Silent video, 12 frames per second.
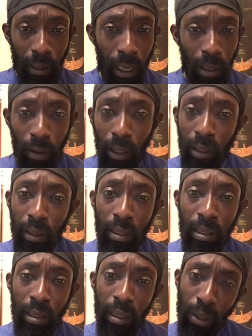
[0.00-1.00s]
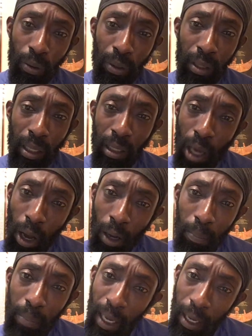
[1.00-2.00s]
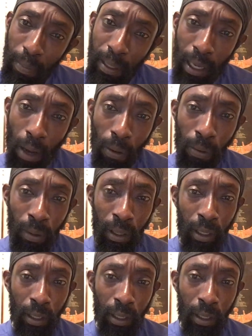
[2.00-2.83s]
they're looking to slew the young baby, yo.